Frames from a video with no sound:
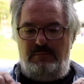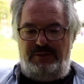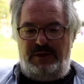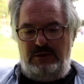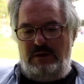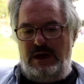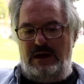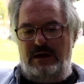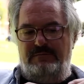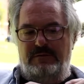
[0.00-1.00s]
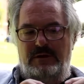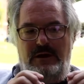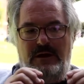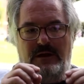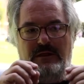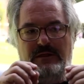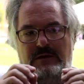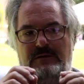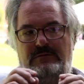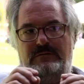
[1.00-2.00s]
but then you have
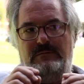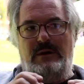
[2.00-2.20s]
these